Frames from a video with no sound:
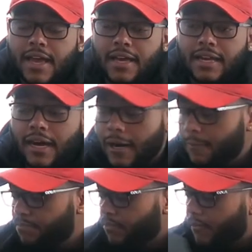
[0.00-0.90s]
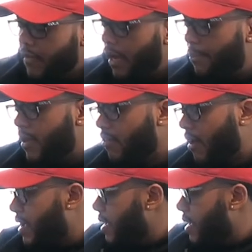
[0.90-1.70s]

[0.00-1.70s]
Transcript: and uh, a pair right